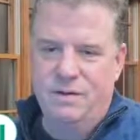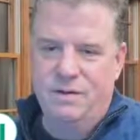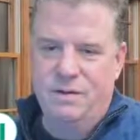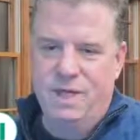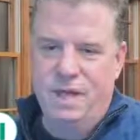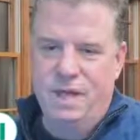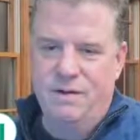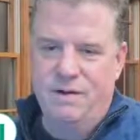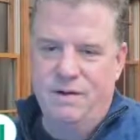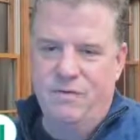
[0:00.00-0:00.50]

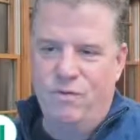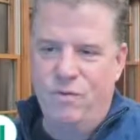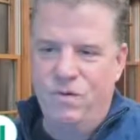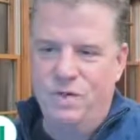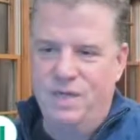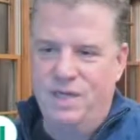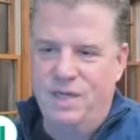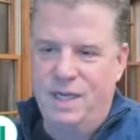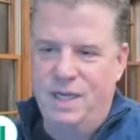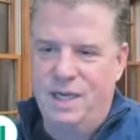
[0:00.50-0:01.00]
Jan
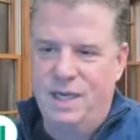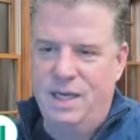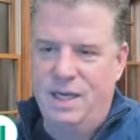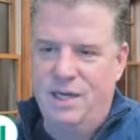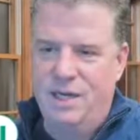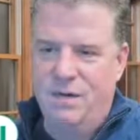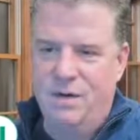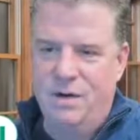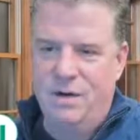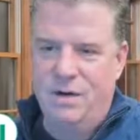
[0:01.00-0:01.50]

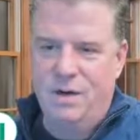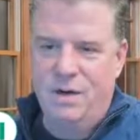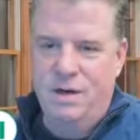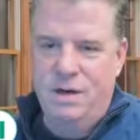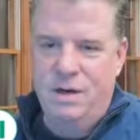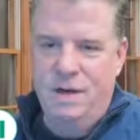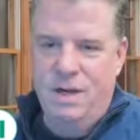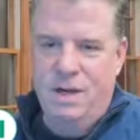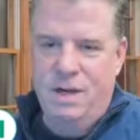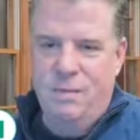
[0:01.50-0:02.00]
14, or
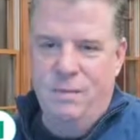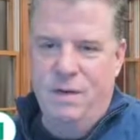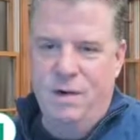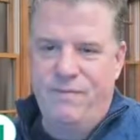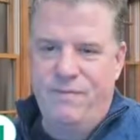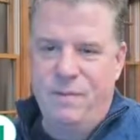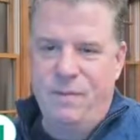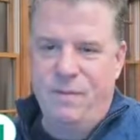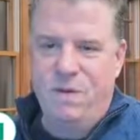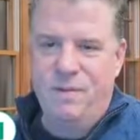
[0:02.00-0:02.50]
what
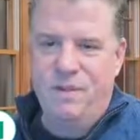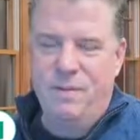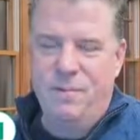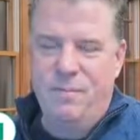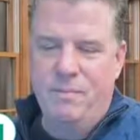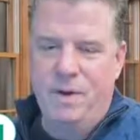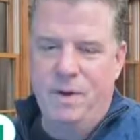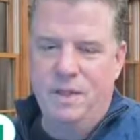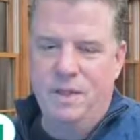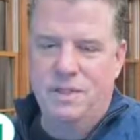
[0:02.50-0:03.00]
if I want the
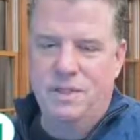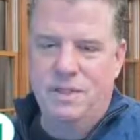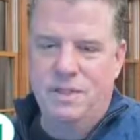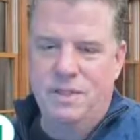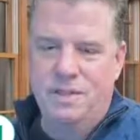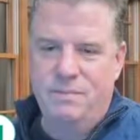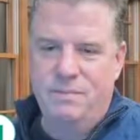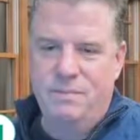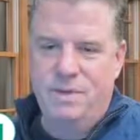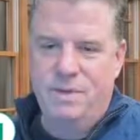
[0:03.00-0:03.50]

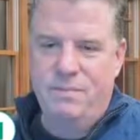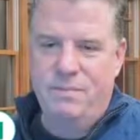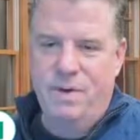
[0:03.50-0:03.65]
month